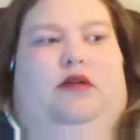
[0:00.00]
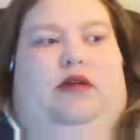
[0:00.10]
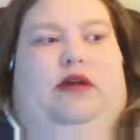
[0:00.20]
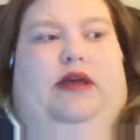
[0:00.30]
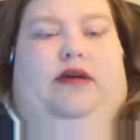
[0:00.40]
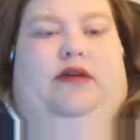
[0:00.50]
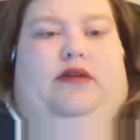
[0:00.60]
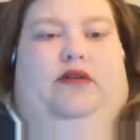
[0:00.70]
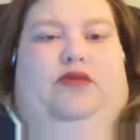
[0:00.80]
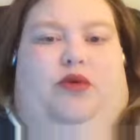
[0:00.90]

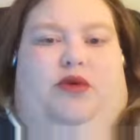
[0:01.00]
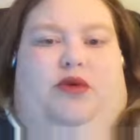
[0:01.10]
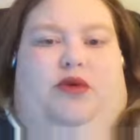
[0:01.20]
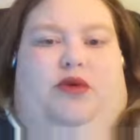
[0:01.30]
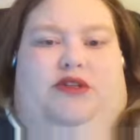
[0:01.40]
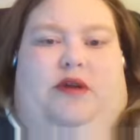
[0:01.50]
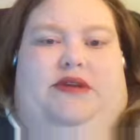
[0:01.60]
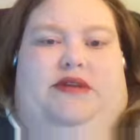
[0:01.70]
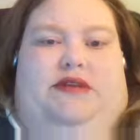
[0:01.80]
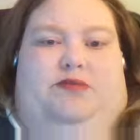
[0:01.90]
and of course where I'm
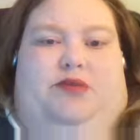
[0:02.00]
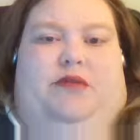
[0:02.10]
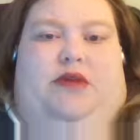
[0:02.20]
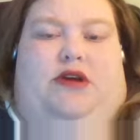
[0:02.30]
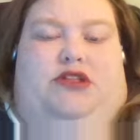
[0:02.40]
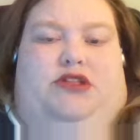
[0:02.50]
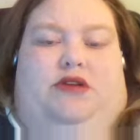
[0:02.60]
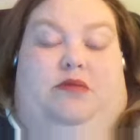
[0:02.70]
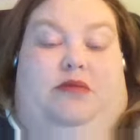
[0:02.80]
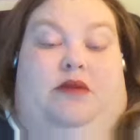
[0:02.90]
just pretty much
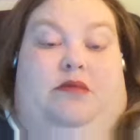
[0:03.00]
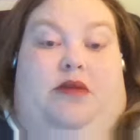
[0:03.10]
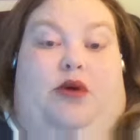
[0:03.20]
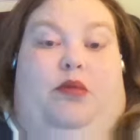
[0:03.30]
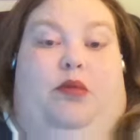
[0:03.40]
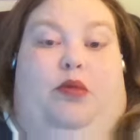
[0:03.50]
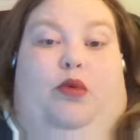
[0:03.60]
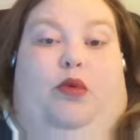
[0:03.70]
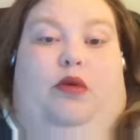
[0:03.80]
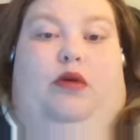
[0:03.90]
um,
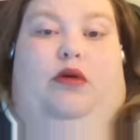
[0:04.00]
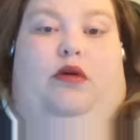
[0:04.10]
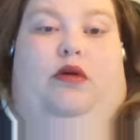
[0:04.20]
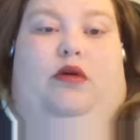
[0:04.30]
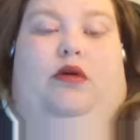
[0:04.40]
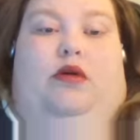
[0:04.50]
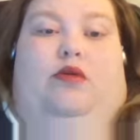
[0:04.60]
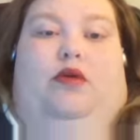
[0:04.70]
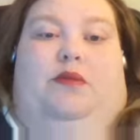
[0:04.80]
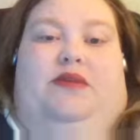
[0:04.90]
immobile,
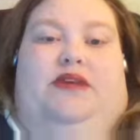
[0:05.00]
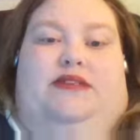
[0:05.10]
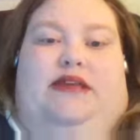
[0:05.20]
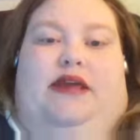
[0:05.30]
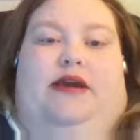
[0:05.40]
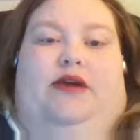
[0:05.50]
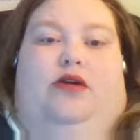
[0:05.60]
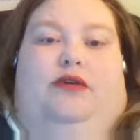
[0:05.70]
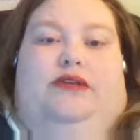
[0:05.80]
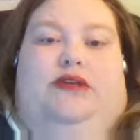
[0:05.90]
where I'm just sitting here
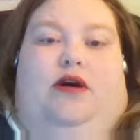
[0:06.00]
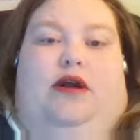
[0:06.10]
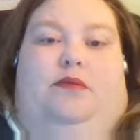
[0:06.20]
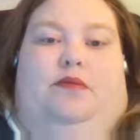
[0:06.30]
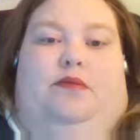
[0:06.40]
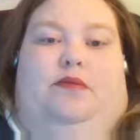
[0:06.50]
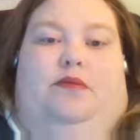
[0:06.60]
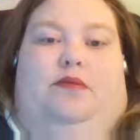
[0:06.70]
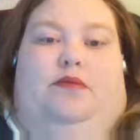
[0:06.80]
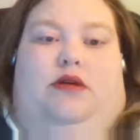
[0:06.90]
all the time,
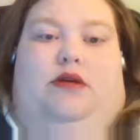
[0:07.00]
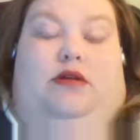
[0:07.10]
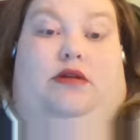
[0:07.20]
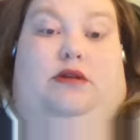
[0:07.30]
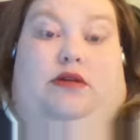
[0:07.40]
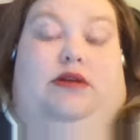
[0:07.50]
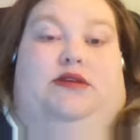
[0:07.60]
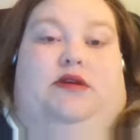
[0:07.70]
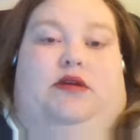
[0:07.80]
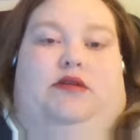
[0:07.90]

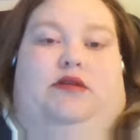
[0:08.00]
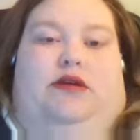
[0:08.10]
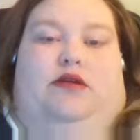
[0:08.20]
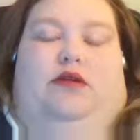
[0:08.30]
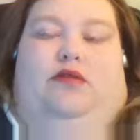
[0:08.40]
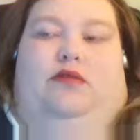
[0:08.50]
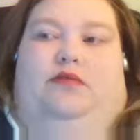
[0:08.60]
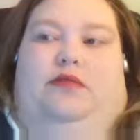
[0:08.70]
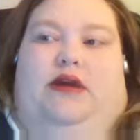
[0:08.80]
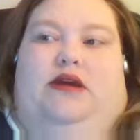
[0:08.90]
is not, you know,
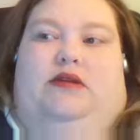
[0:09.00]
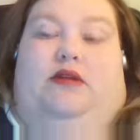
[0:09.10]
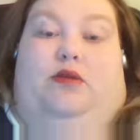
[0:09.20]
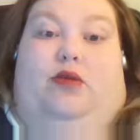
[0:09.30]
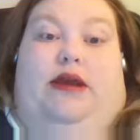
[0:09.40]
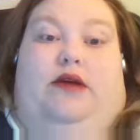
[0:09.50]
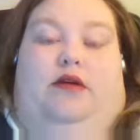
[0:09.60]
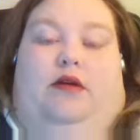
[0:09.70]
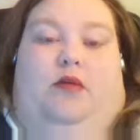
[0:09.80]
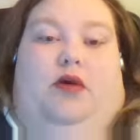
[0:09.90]
making the weight
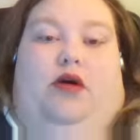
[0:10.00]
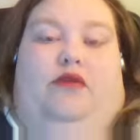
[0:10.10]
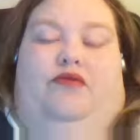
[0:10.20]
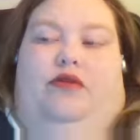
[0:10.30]
come off.